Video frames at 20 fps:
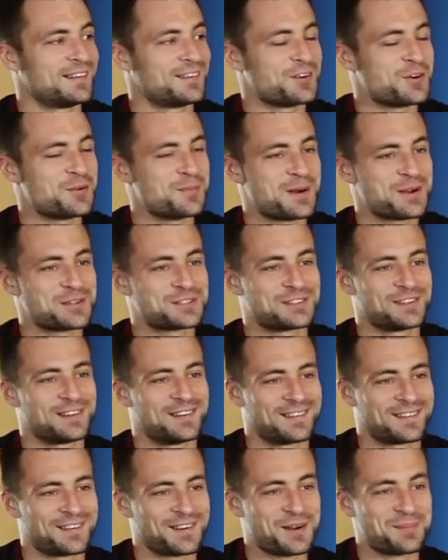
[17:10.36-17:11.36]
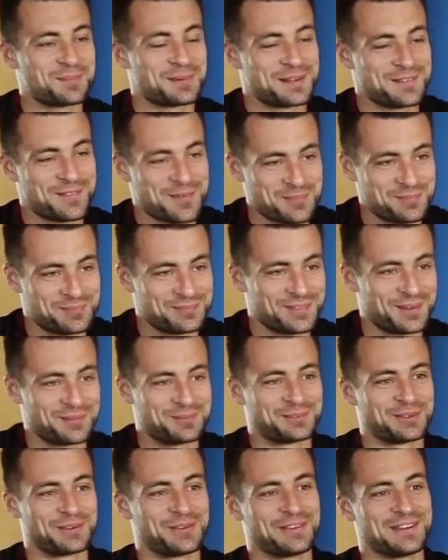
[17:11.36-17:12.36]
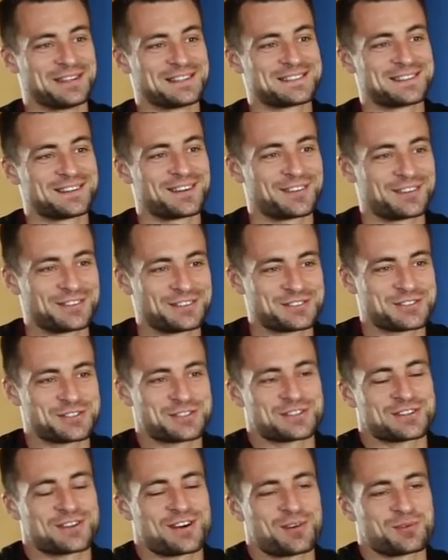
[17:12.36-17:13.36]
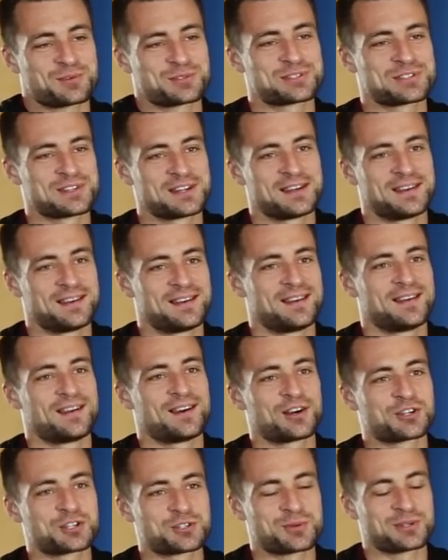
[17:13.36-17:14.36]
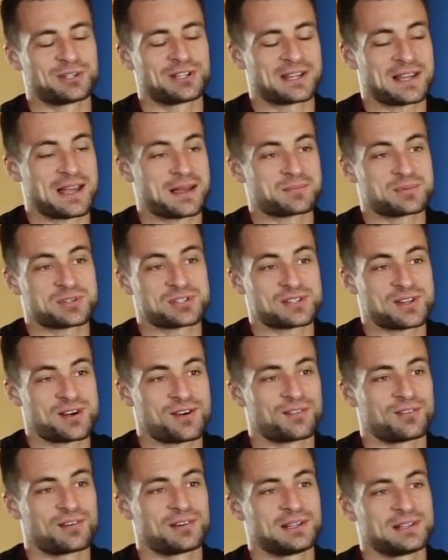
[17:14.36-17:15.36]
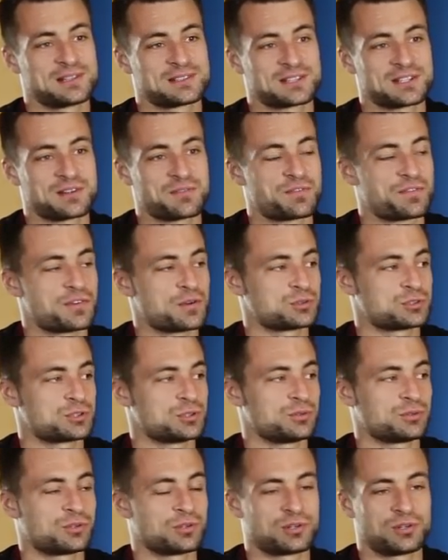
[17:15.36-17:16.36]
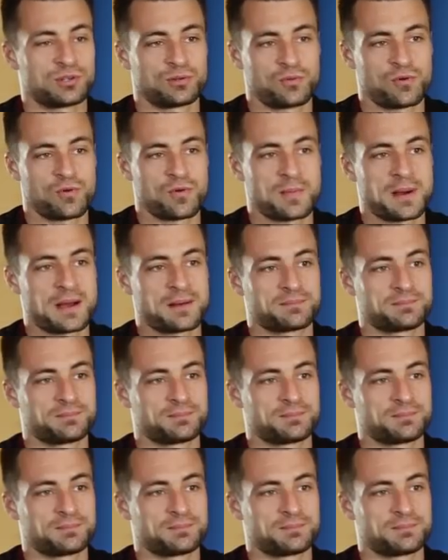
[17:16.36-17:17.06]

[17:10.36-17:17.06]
almost like, I can't believe I'm doing this, you know, I just wanted the game to start, really, because I didn't feel too good in the warm-up.